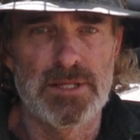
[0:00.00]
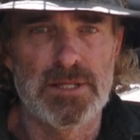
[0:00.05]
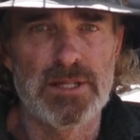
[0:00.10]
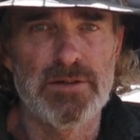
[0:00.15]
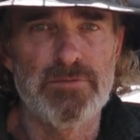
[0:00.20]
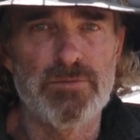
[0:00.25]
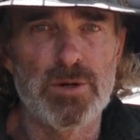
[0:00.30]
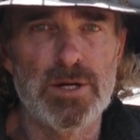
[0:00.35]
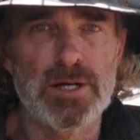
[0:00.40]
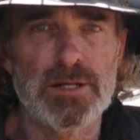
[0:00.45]

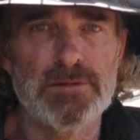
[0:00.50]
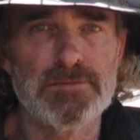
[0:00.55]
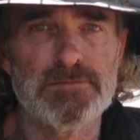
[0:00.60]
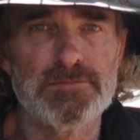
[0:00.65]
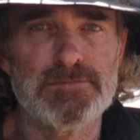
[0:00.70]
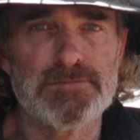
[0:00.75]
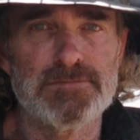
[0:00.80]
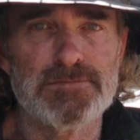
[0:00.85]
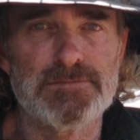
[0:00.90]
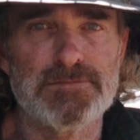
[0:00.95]
live well,
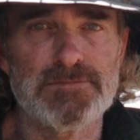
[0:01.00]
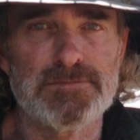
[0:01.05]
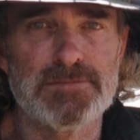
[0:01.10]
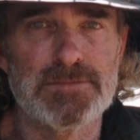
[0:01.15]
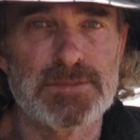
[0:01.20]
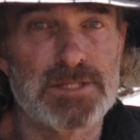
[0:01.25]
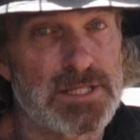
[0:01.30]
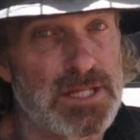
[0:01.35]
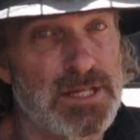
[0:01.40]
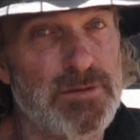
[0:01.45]

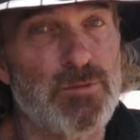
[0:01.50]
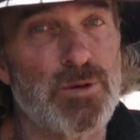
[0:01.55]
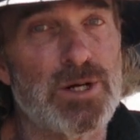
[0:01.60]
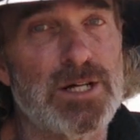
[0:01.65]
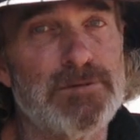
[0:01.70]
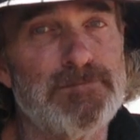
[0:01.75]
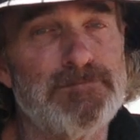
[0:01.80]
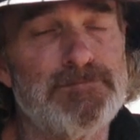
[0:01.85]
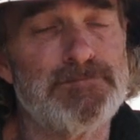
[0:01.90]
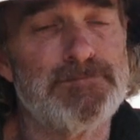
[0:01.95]
sleep well,
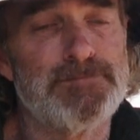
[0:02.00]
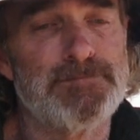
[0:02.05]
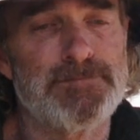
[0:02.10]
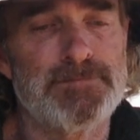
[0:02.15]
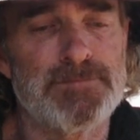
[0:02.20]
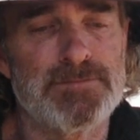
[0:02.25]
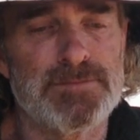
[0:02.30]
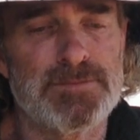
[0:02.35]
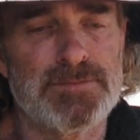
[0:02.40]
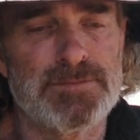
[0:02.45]

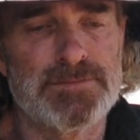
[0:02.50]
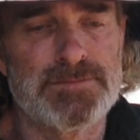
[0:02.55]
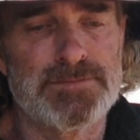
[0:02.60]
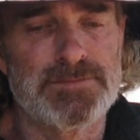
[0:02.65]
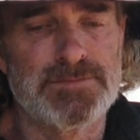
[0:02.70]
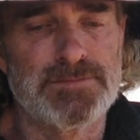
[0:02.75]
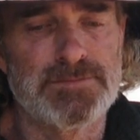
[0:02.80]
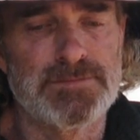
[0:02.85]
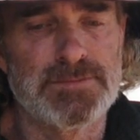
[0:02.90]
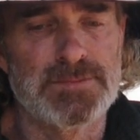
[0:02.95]

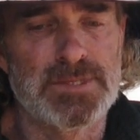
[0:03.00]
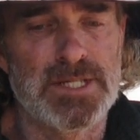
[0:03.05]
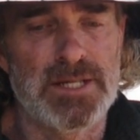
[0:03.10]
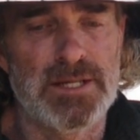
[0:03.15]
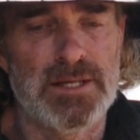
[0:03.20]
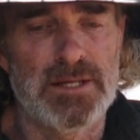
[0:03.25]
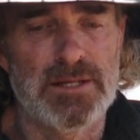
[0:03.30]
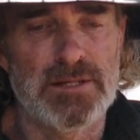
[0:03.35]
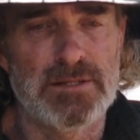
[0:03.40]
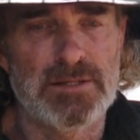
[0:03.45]

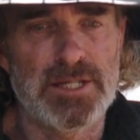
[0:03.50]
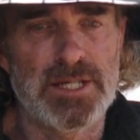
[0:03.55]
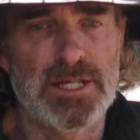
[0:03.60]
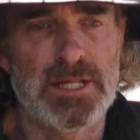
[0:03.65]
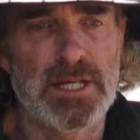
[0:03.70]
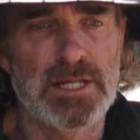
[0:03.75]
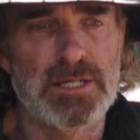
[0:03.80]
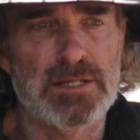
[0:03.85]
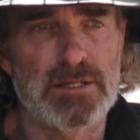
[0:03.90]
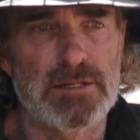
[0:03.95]
and I'll see you
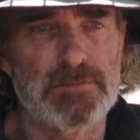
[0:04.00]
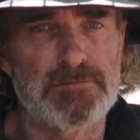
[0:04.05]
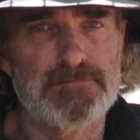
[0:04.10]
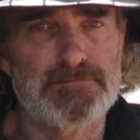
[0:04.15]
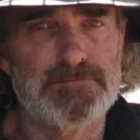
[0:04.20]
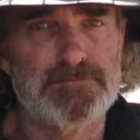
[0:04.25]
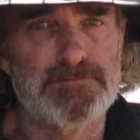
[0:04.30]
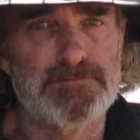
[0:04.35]
next time.